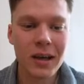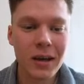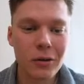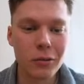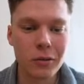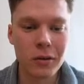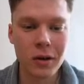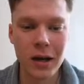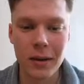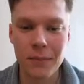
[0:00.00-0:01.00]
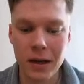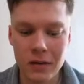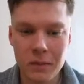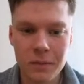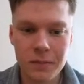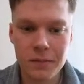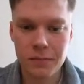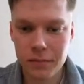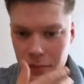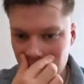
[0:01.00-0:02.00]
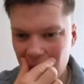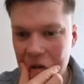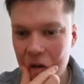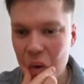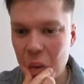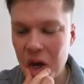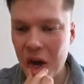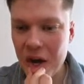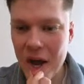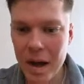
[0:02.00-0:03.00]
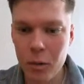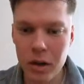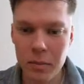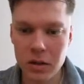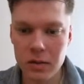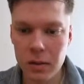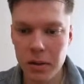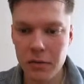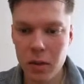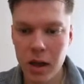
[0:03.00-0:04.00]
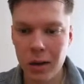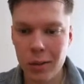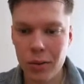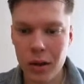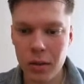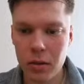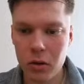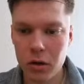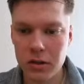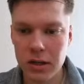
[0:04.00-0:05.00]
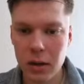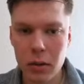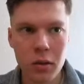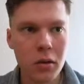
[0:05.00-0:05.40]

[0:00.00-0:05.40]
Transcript: Cool. Okay, nice. So we can now emit the buffer length and the content length.